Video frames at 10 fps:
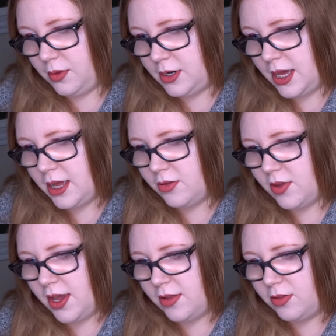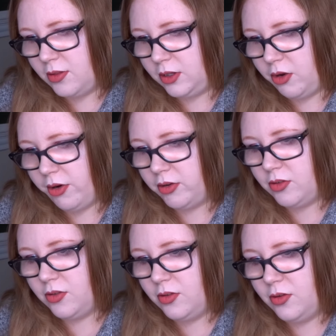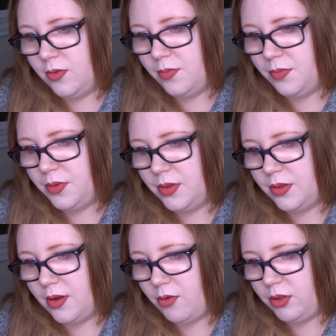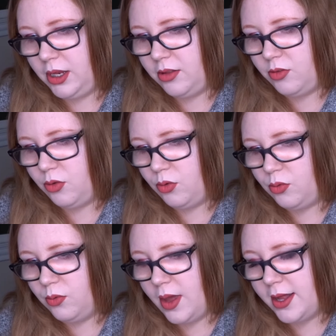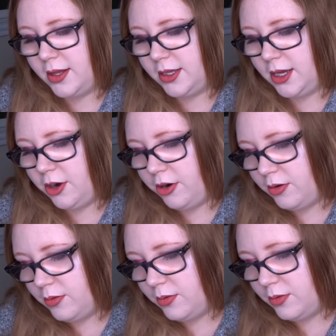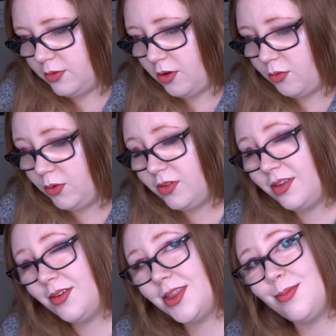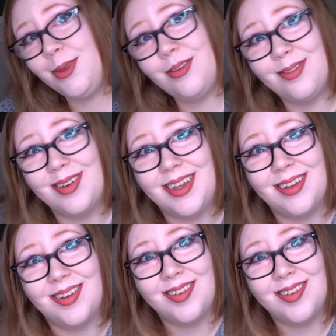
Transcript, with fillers: the dance and the lyrics are related to Alligator so we'll see what the music video